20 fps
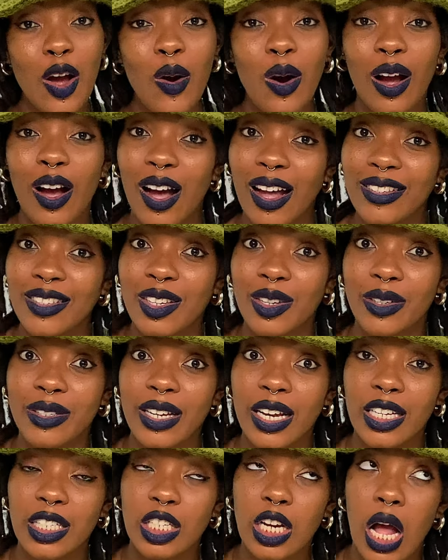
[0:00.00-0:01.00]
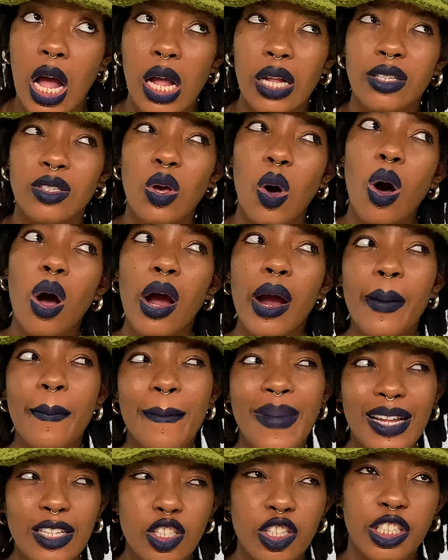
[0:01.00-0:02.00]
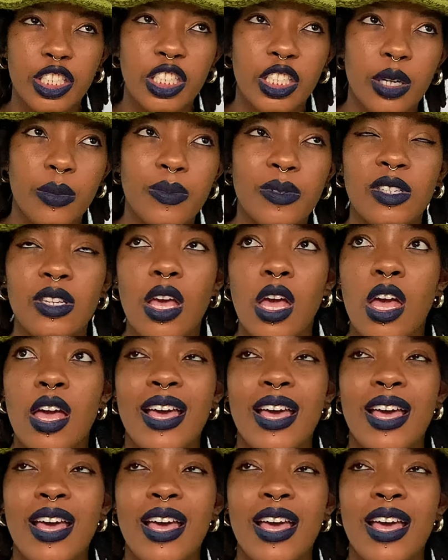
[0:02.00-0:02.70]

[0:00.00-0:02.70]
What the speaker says: or consultations or mentorships.